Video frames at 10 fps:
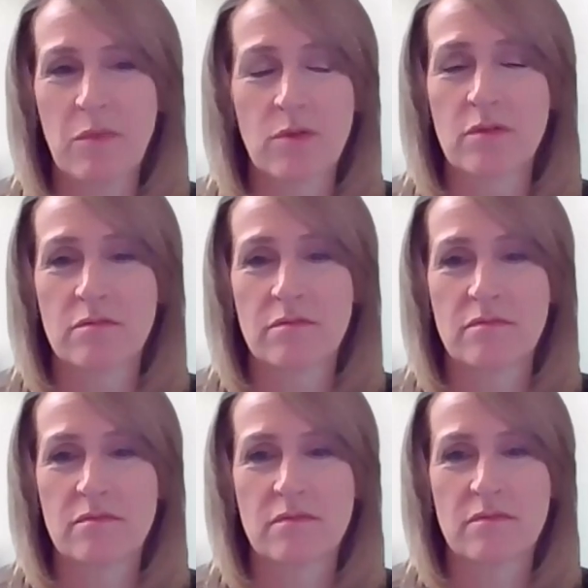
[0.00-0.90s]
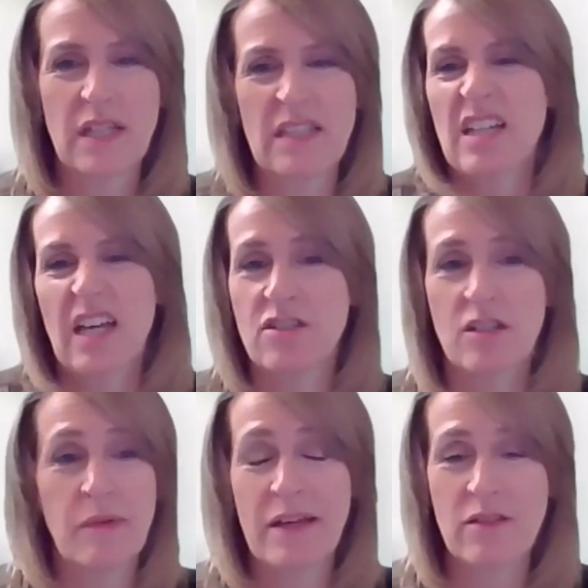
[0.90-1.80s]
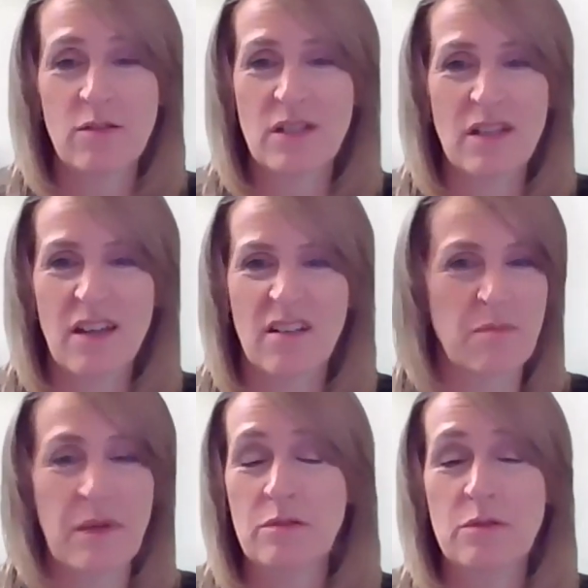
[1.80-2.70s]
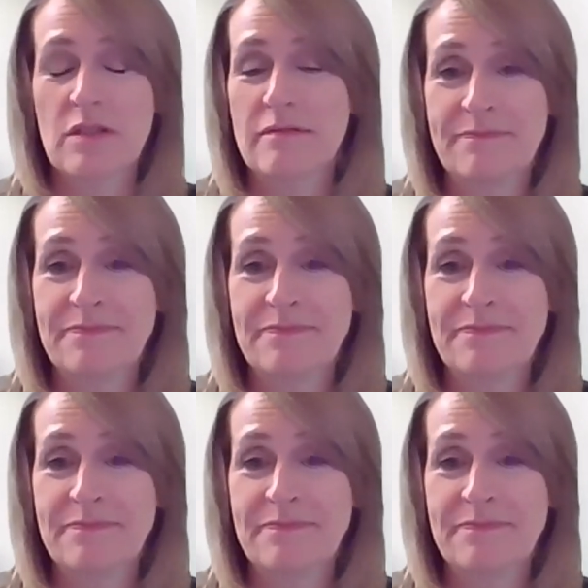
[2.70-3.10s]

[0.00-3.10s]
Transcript: more intelligent about using it, I suppose.